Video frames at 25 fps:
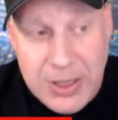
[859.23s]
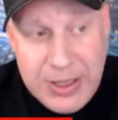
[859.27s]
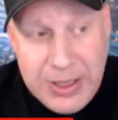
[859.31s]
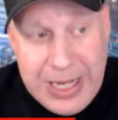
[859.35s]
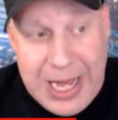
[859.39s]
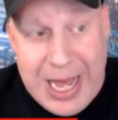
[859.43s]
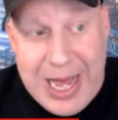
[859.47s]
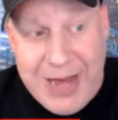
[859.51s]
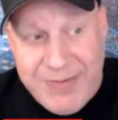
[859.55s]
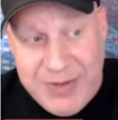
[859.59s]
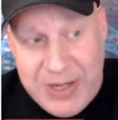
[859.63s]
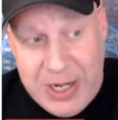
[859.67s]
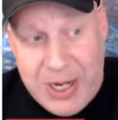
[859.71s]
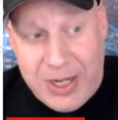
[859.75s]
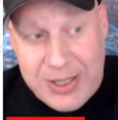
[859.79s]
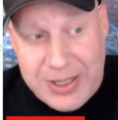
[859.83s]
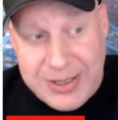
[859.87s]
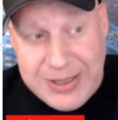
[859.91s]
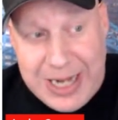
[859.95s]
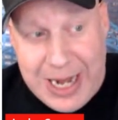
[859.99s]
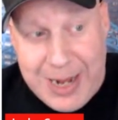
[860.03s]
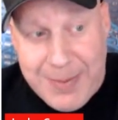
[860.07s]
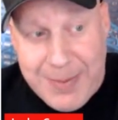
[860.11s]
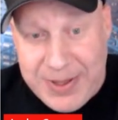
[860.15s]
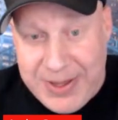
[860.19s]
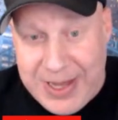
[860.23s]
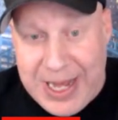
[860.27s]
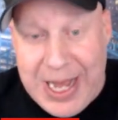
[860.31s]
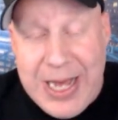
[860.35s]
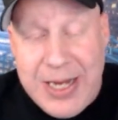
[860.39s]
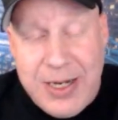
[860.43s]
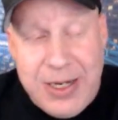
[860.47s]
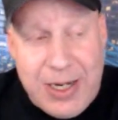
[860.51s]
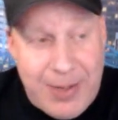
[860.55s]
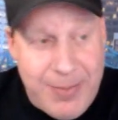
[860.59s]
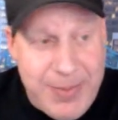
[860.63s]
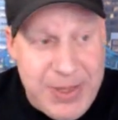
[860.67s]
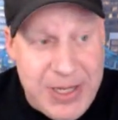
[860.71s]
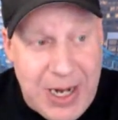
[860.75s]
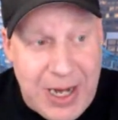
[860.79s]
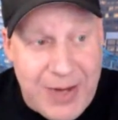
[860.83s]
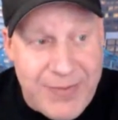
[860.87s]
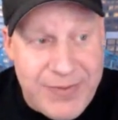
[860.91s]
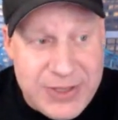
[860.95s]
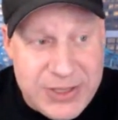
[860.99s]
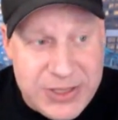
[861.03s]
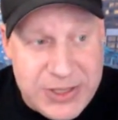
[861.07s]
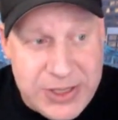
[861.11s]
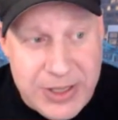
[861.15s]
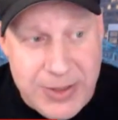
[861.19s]
Caveat on top of that,
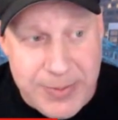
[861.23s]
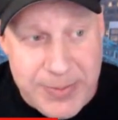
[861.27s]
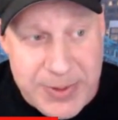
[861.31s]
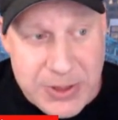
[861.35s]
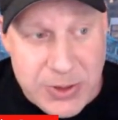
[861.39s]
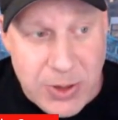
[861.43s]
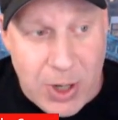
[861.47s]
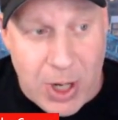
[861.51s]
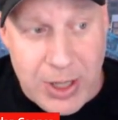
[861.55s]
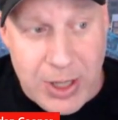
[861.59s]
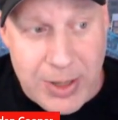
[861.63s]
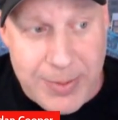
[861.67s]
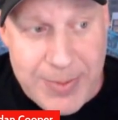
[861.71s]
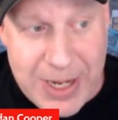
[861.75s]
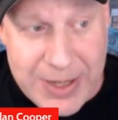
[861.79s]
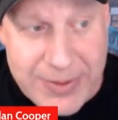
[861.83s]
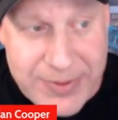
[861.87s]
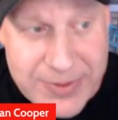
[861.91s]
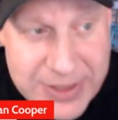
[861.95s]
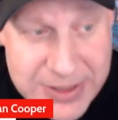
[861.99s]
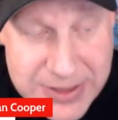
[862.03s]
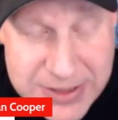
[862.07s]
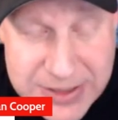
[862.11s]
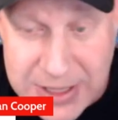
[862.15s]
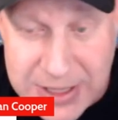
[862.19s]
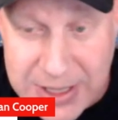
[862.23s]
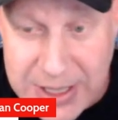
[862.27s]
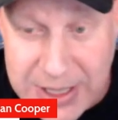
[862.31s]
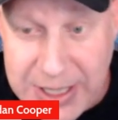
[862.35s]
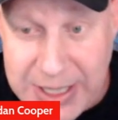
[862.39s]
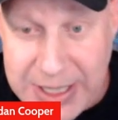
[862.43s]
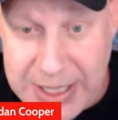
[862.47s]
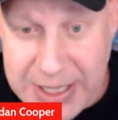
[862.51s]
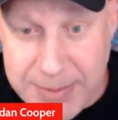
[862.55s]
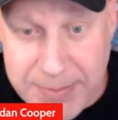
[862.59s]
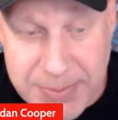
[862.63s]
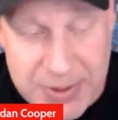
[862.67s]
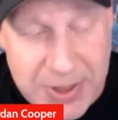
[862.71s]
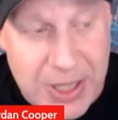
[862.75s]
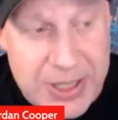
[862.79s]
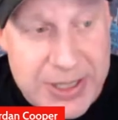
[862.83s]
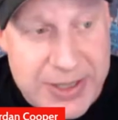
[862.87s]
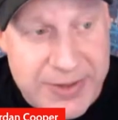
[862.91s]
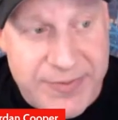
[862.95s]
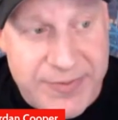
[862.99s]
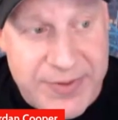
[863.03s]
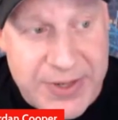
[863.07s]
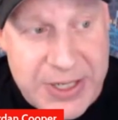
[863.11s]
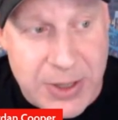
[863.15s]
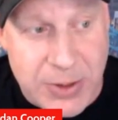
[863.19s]
obviously, I'll be talking about this in plenty
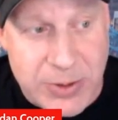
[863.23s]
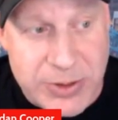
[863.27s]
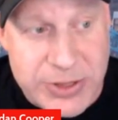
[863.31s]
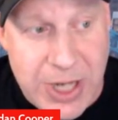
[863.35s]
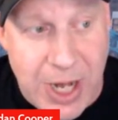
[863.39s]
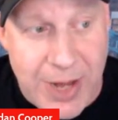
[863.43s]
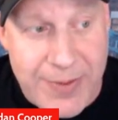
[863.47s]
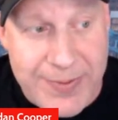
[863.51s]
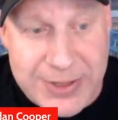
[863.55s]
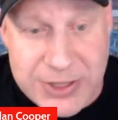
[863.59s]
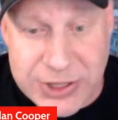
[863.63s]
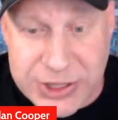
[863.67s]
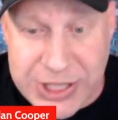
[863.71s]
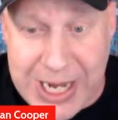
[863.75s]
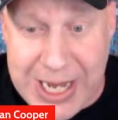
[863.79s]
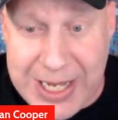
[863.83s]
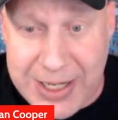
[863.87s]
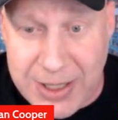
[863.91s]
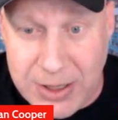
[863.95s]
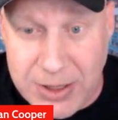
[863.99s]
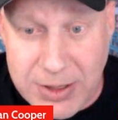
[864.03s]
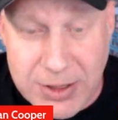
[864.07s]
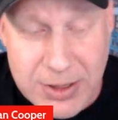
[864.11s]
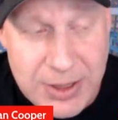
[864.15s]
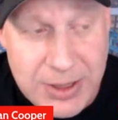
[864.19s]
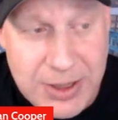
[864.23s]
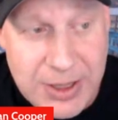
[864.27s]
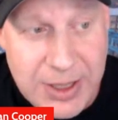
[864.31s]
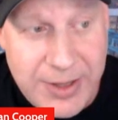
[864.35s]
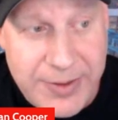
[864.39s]
of videos on the channel,